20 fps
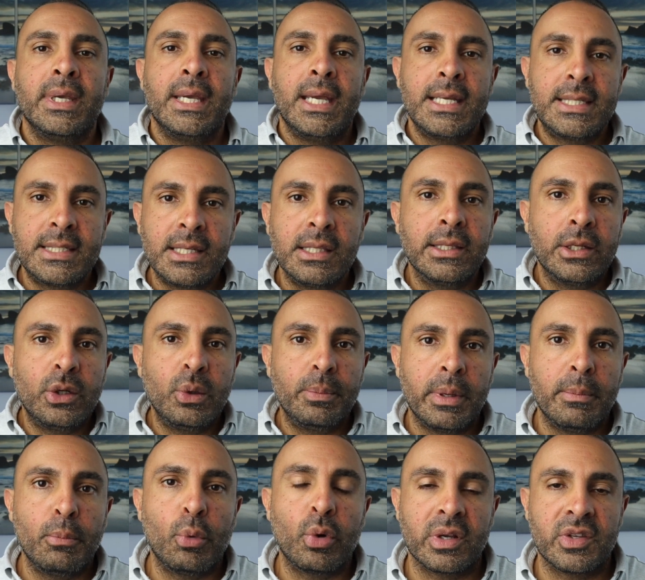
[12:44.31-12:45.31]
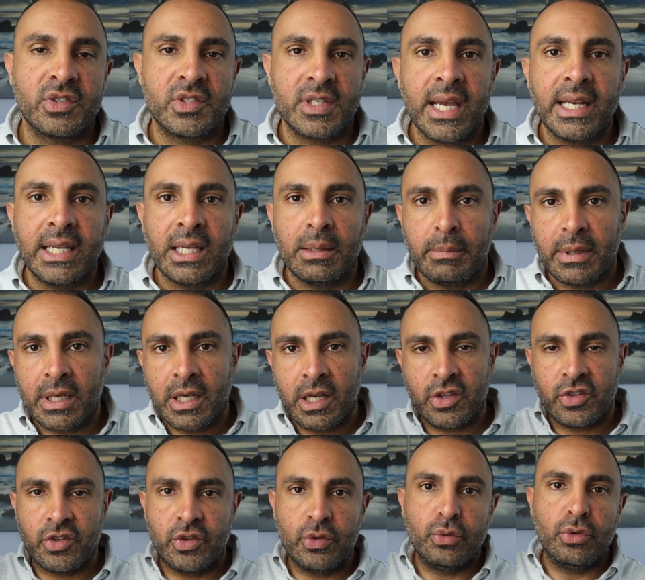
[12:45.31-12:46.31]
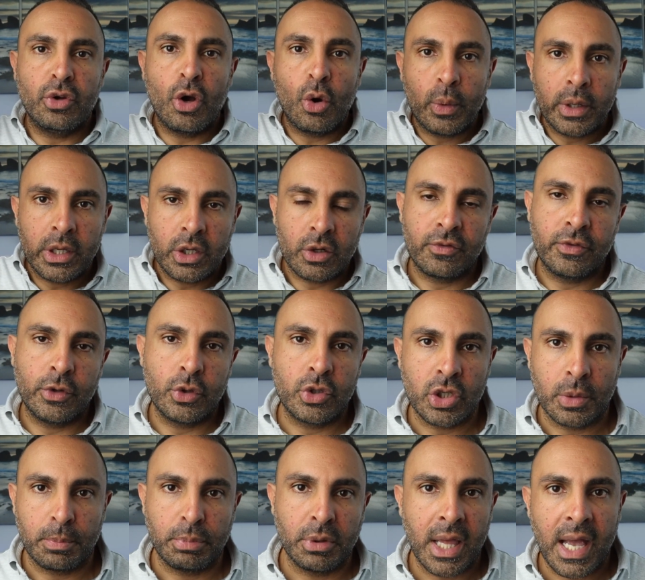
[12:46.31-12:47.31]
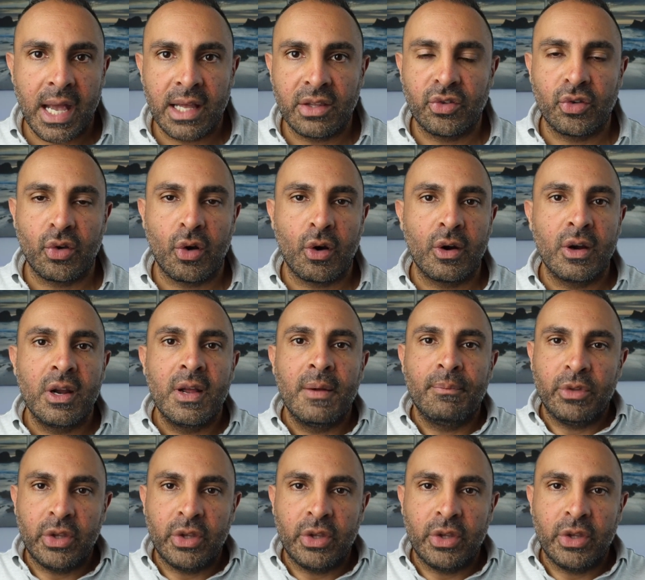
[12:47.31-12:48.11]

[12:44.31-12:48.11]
it's a little bit more exciting because you know what your future plans are.